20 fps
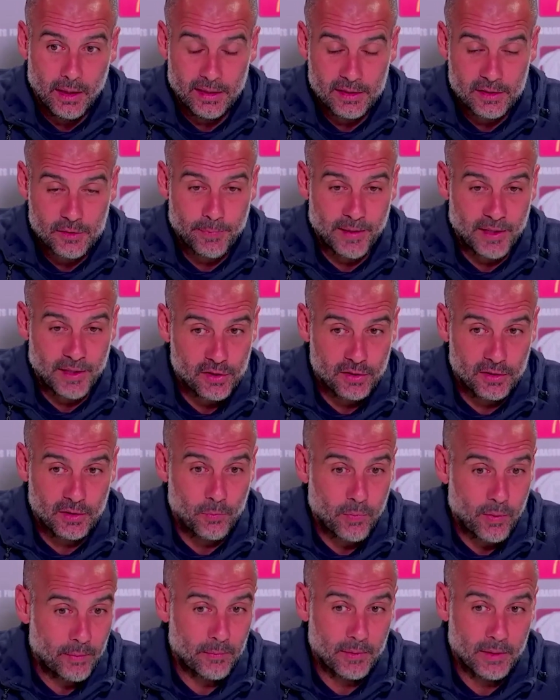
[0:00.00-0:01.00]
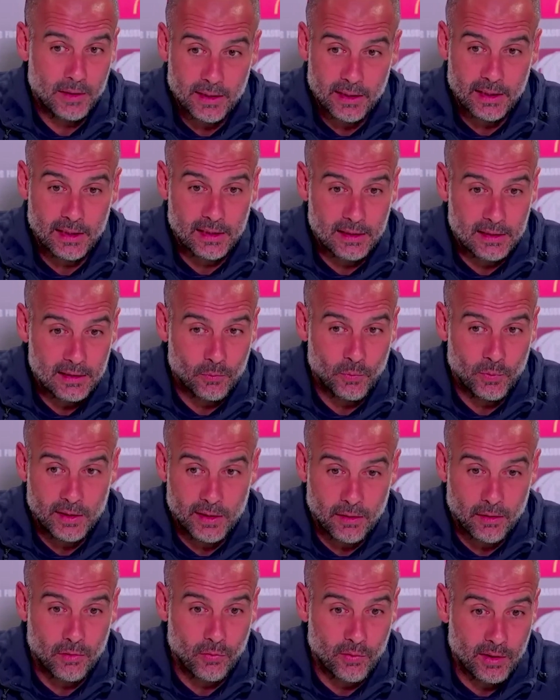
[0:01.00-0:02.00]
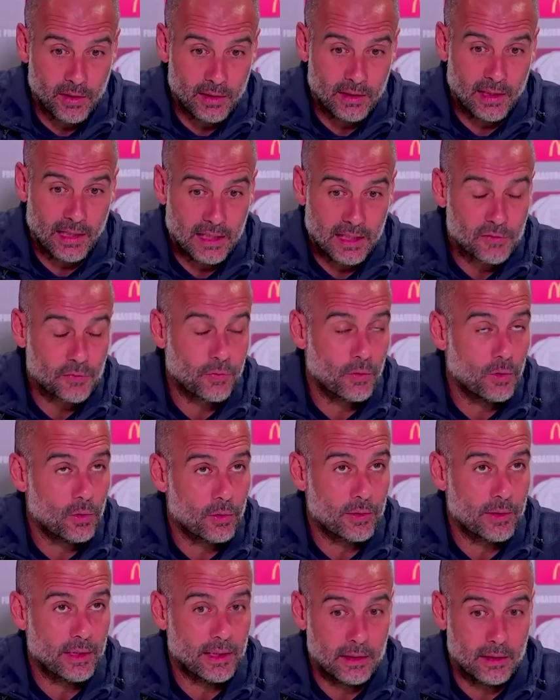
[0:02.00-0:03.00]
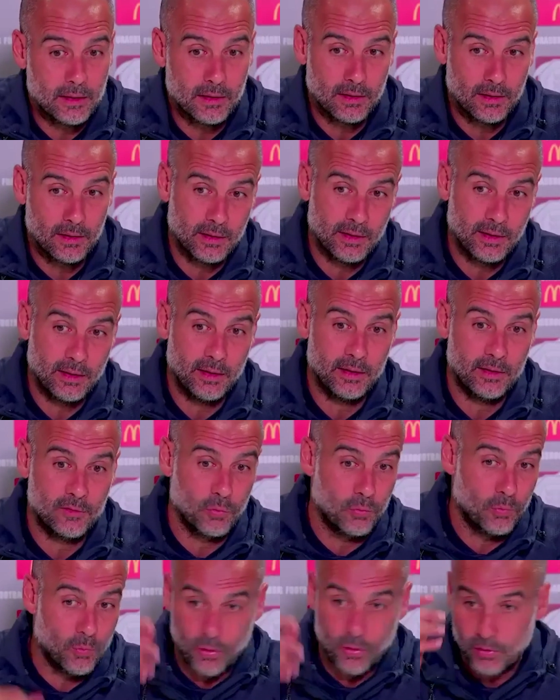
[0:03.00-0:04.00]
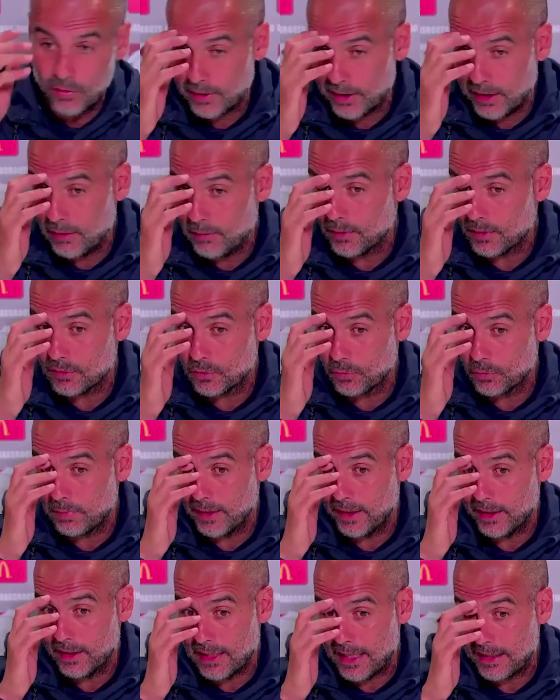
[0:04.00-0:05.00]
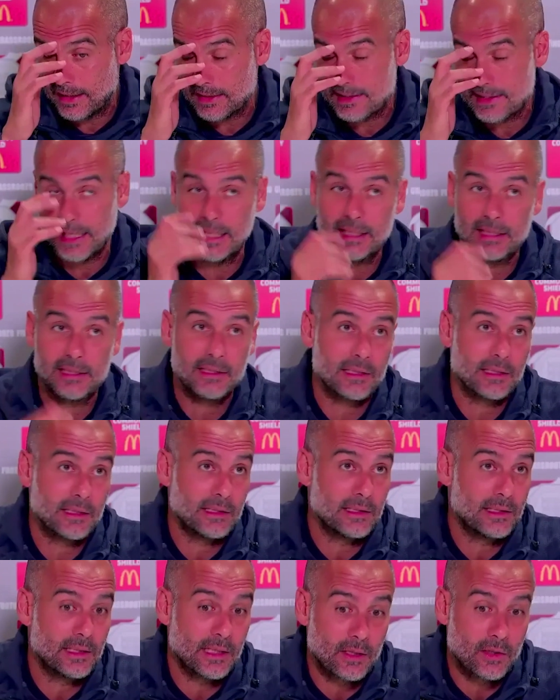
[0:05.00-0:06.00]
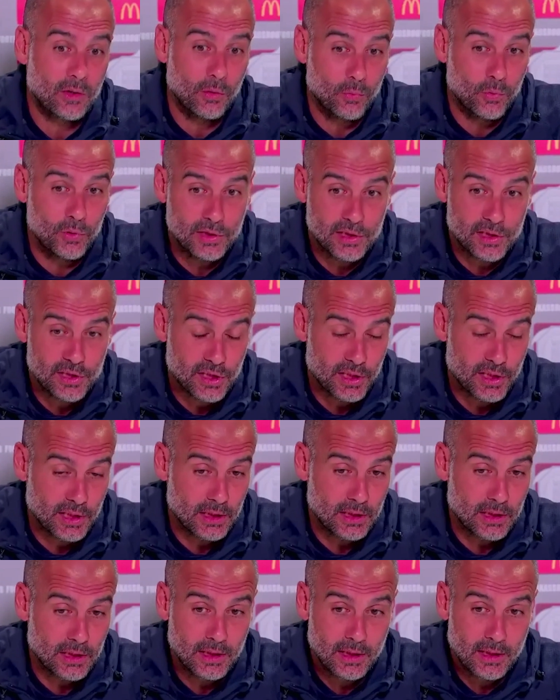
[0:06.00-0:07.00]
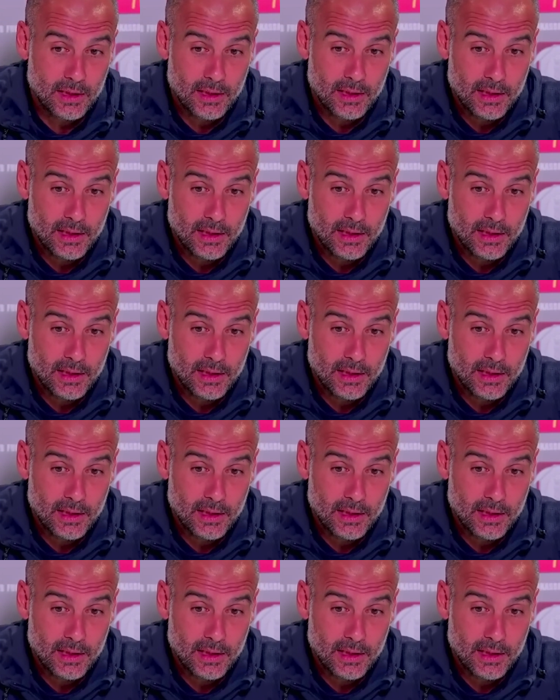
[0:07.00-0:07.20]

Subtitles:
especially in the Premier League in winning 3 in the last 4 and tomorrow able to play another title in the Community Shield